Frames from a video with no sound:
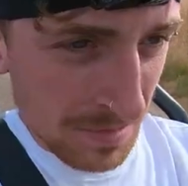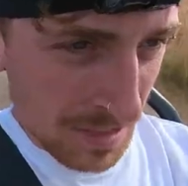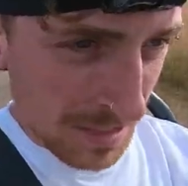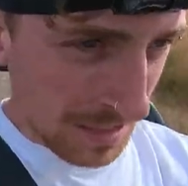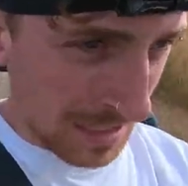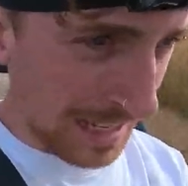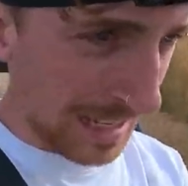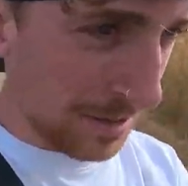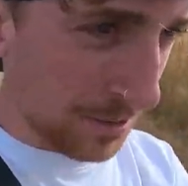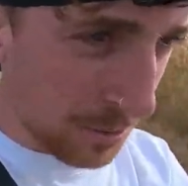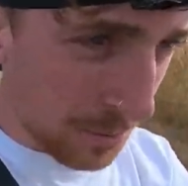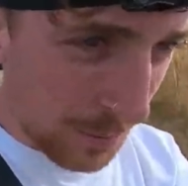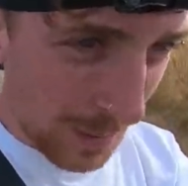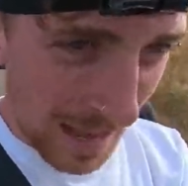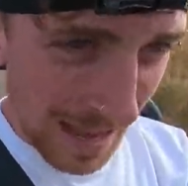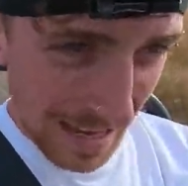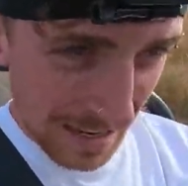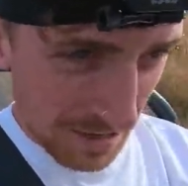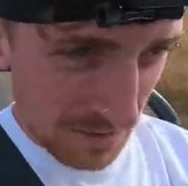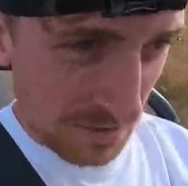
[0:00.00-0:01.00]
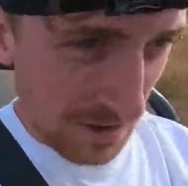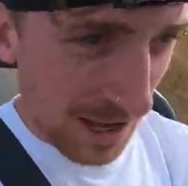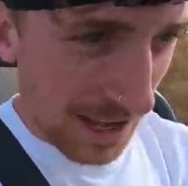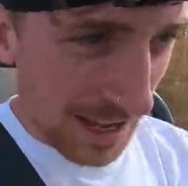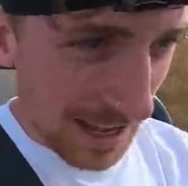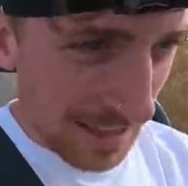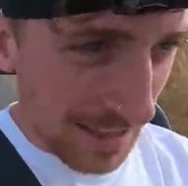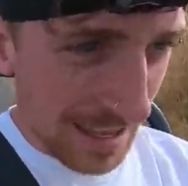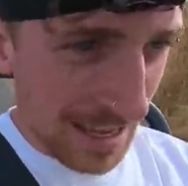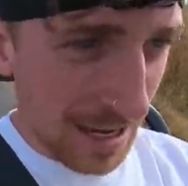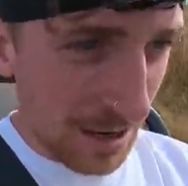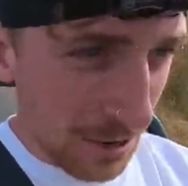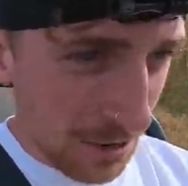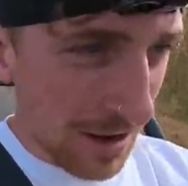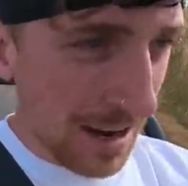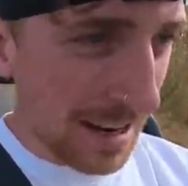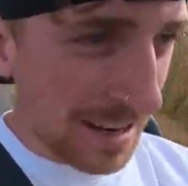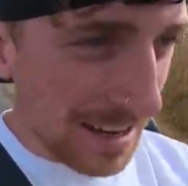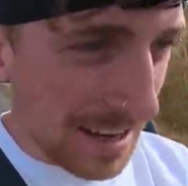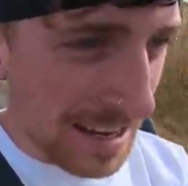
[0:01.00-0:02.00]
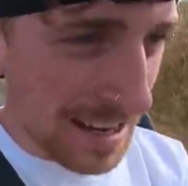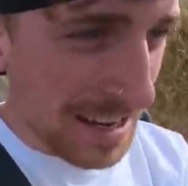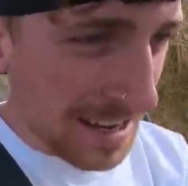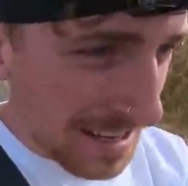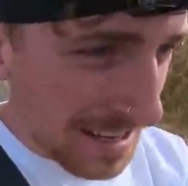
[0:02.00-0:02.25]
Little backfire there already.